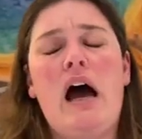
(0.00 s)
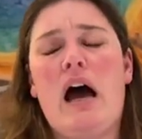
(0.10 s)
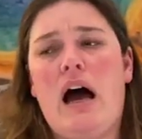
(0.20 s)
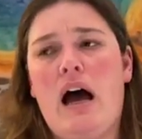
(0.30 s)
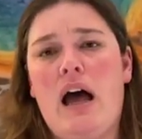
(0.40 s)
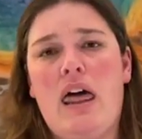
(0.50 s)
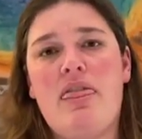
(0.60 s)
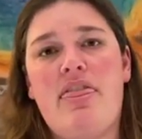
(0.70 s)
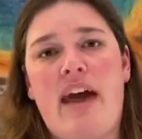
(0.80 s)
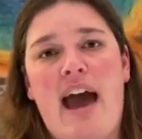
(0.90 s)

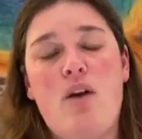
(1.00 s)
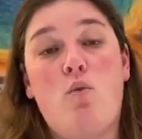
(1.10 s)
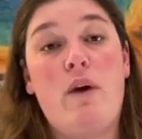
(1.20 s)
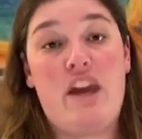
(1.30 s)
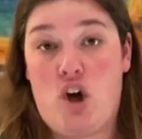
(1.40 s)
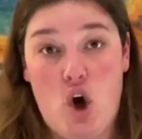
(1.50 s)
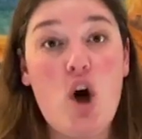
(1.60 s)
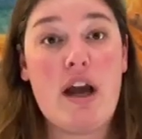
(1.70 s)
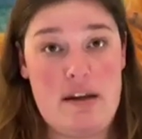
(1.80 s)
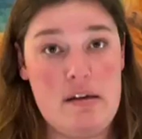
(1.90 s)
that we
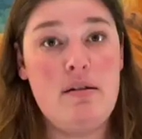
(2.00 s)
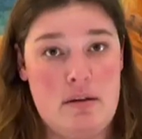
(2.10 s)
could